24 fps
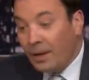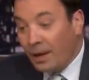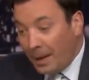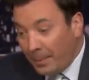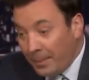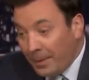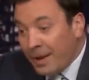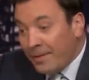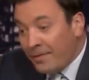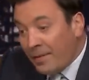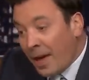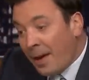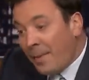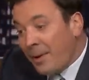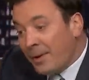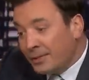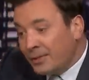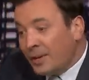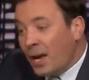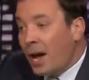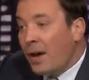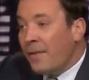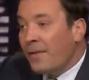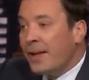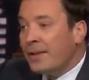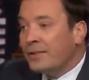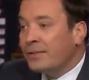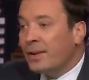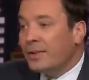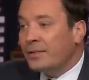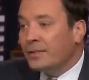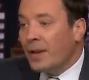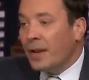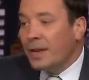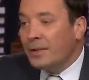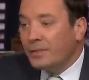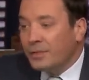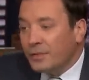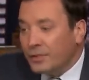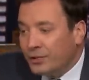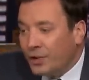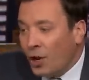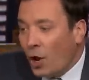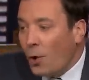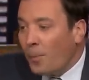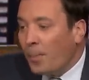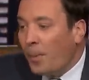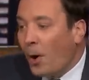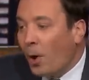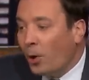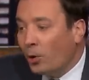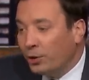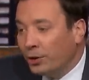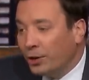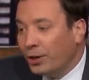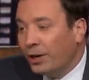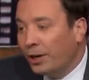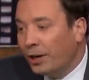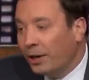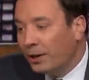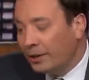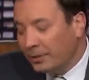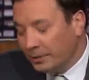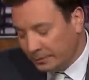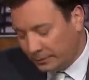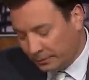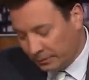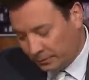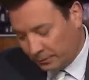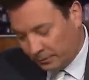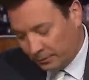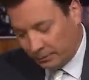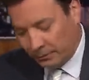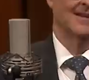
made that myself as, as, a soap holder. Yeah, I got